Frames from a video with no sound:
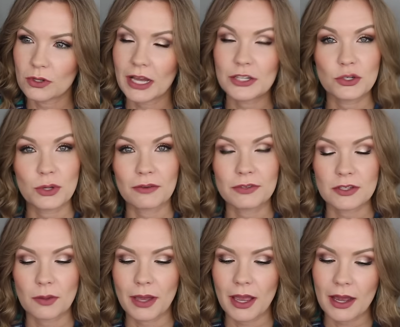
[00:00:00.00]
I do have this
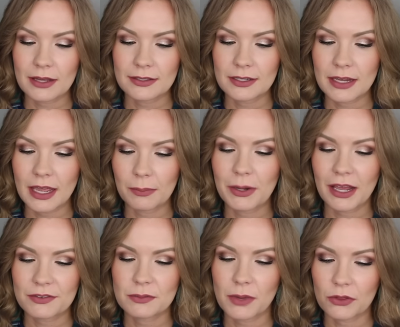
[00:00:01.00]
on my eyes today, but I
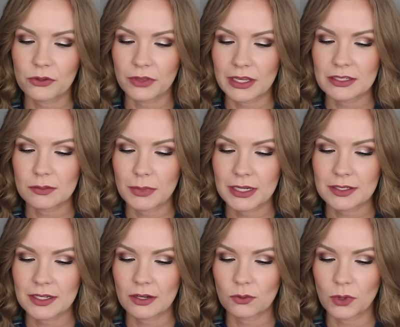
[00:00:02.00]
have some other things
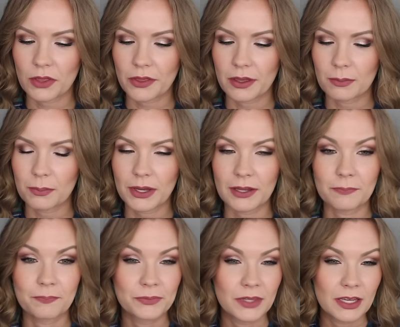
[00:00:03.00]
mixed in with it,
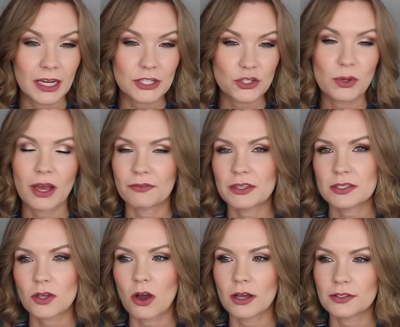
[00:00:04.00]
but I do have
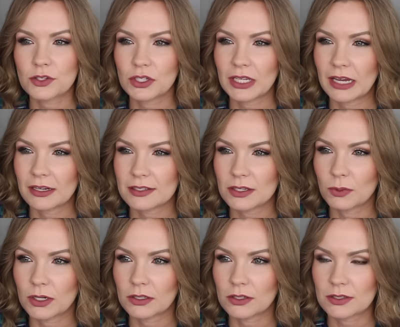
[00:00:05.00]
this on so you can kind of see
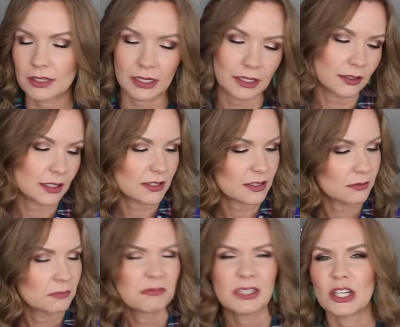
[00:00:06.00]
what it looks like, at
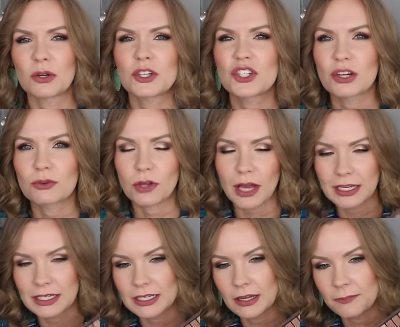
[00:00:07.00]
least, you know, a general
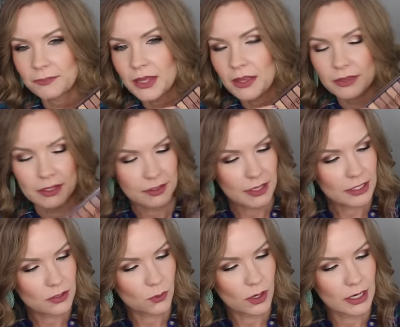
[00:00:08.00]
idea. This
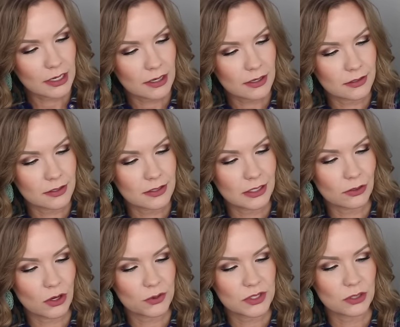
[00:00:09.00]
next one is
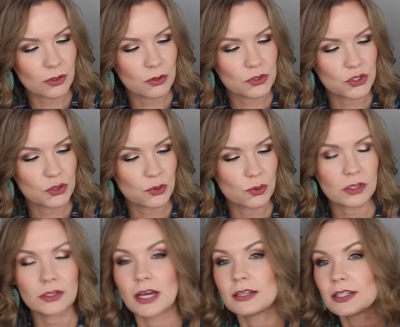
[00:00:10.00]
002
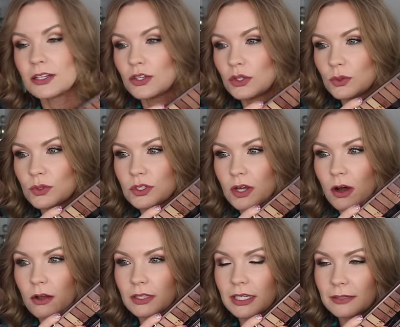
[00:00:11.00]
London Nudes
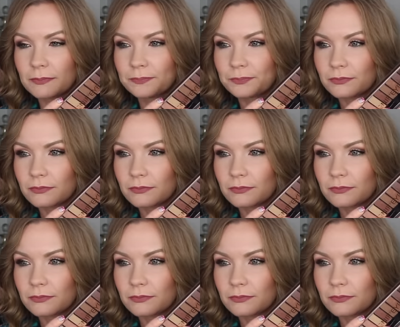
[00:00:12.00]
Calling.